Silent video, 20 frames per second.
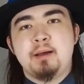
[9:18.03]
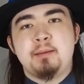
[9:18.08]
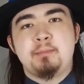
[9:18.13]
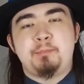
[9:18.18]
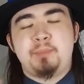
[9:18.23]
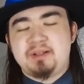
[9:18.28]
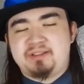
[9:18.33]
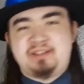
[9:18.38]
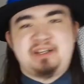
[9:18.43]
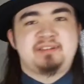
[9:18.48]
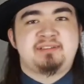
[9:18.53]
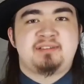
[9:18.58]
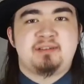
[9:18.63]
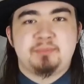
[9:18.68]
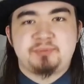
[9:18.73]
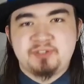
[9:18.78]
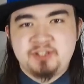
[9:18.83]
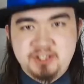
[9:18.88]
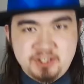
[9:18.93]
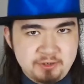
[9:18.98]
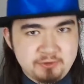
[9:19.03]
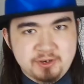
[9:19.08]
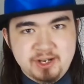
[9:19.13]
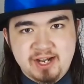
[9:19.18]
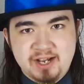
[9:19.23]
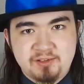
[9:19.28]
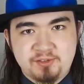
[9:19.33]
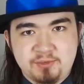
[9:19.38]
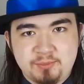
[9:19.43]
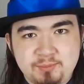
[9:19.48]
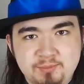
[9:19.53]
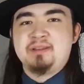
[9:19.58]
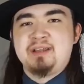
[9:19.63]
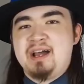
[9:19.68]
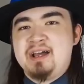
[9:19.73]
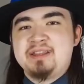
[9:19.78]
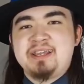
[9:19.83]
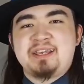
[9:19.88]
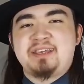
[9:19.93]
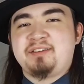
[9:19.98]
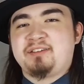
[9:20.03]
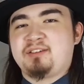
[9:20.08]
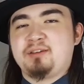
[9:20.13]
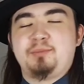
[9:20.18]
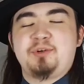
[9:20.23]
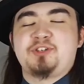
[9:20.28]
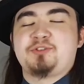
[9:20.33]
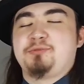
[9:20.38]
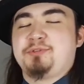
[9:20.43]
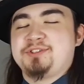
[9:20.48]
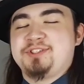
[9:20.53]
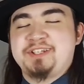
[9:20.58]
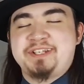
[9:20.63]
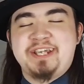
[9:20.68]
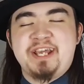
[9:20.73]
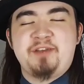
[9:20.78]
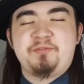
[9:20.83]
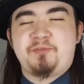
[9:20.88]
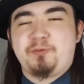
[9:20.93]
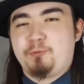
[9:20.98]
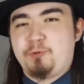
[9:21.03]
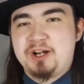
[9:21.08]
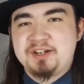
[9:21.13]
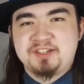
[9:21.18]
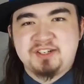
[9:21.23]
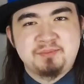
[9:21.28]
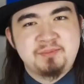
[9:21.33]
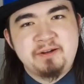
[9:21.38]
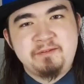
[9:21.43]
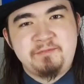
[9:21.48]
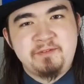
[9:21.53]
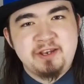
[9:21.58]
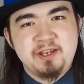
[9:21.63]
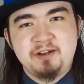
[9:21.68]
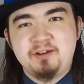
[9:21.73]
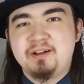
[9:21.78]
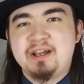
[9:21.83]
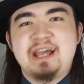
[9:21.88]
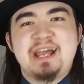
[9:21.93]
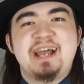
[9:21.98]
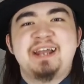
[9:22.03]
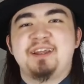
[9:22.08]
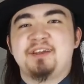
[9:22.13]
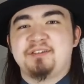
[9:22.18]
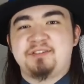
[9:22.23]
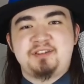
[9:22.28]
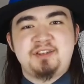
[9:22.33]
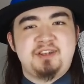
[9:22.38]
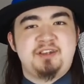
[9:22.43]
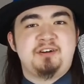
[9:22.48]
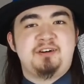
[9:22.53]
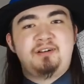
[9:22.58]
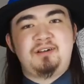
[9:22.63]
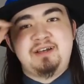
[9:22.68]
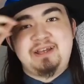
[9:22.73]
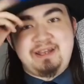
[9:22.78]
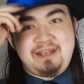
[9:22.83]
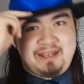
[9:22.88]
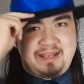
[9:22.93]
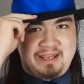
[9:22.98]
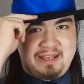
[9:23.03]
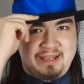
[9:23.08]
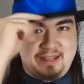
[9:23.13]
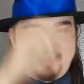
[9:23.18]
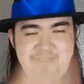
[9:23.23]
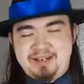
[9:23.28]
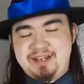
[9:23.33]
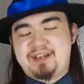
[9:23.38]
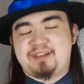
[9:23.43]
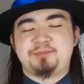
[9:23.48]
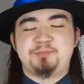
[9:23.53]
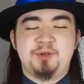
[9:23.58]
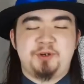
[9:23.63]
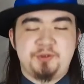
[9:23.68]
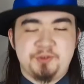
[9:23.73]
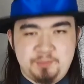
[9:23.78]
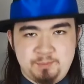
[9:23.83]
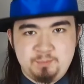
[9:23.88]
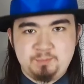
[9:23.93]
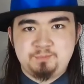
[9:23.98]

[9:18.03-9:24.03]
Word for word: But that's up to you guys. Thank you so much once again for watching my video, and I'll see y'all in the next build.